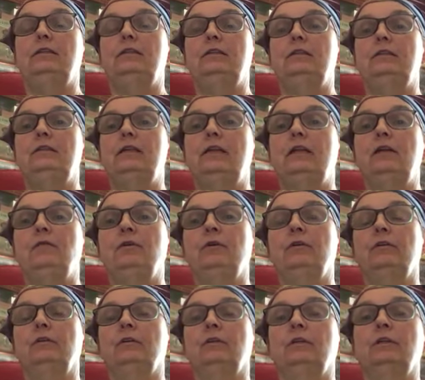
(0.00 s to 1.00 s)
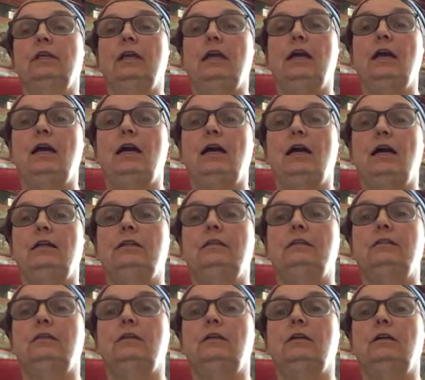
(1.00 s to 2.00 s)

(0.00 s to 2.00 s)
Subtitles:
today we're going to look at